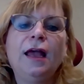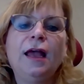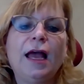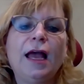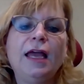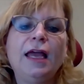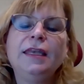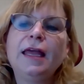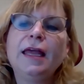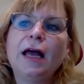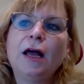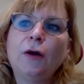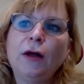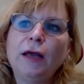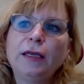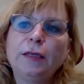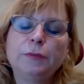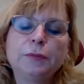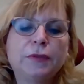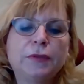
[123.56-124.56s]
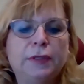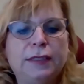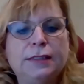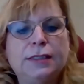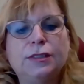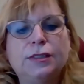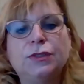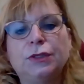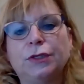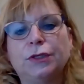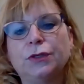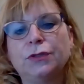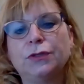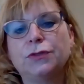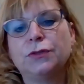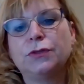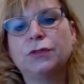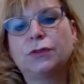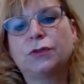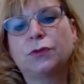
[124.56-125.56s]
And now I am pleased to
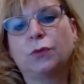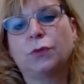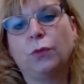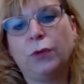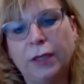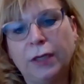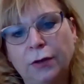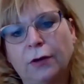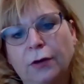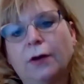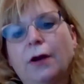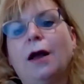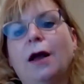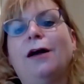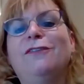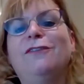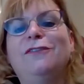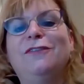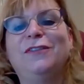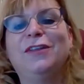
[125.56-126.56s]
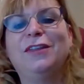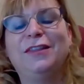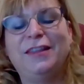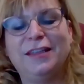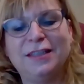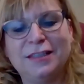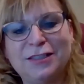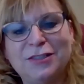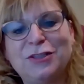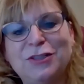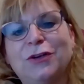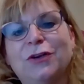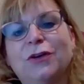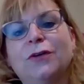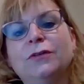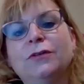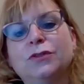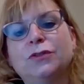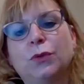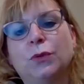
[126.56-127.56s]
introduce the winner of this
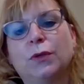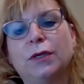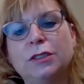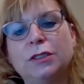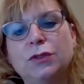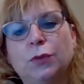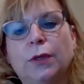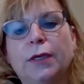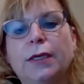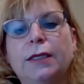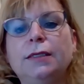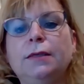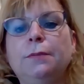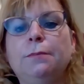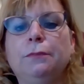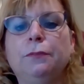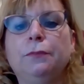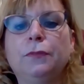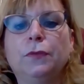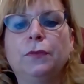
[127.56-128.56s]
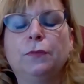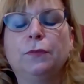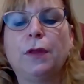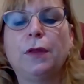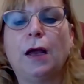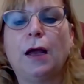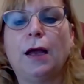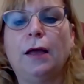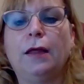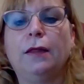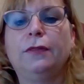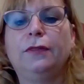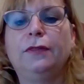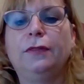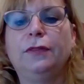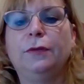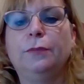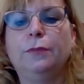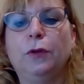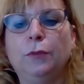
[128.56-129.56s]
year, 2020,
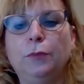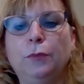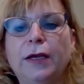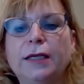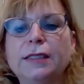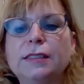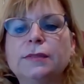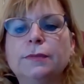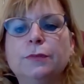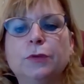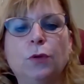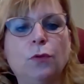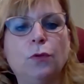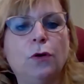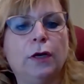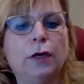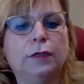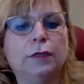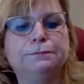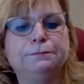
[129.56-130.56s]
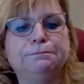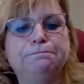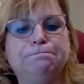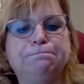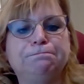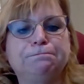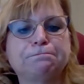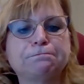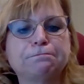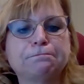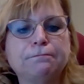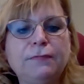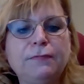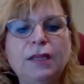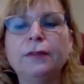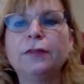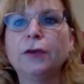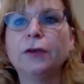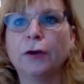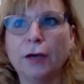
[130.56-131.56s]
the Bull-Bransom Award.
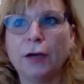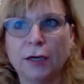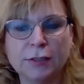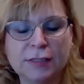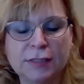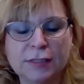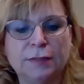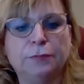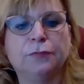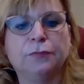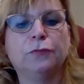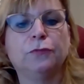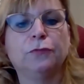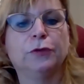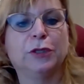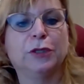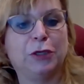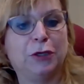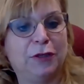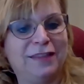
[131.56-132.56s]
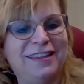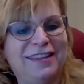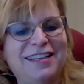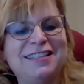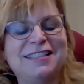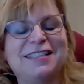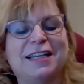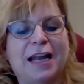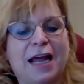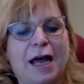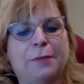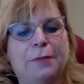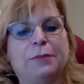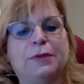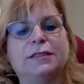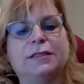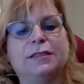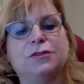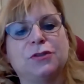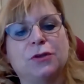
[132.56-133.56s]
There are some really good things that
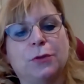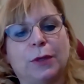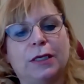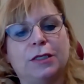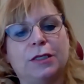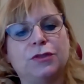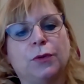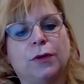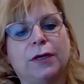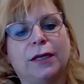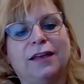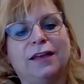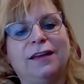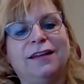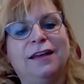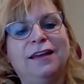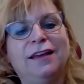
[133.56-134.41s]
happened in 2020.